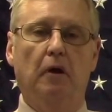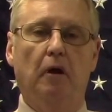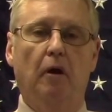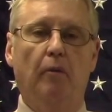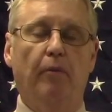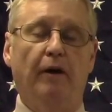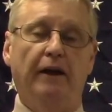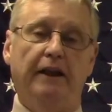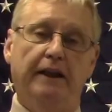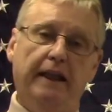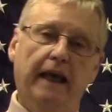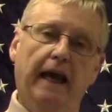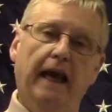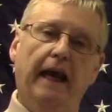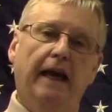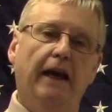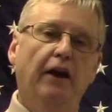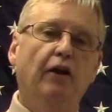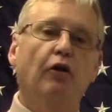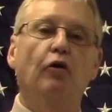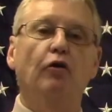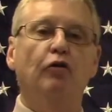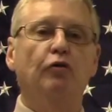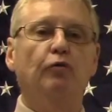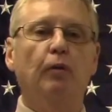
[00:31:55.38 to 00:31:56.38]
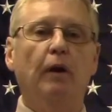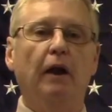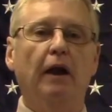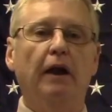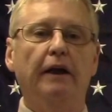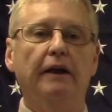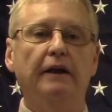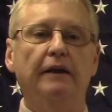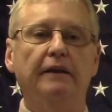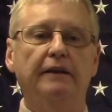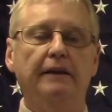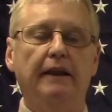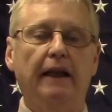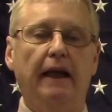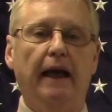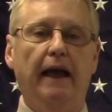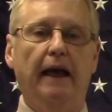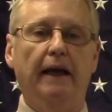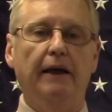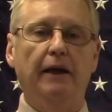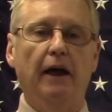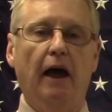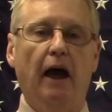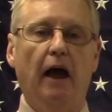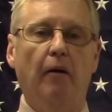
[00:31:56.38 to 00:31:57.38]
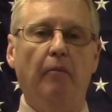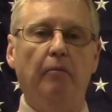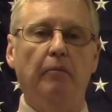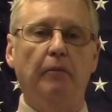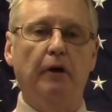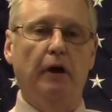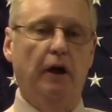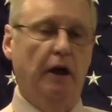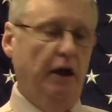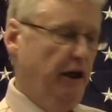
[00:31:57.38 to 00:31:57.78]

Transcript: But Daddy, who's willing to stand up,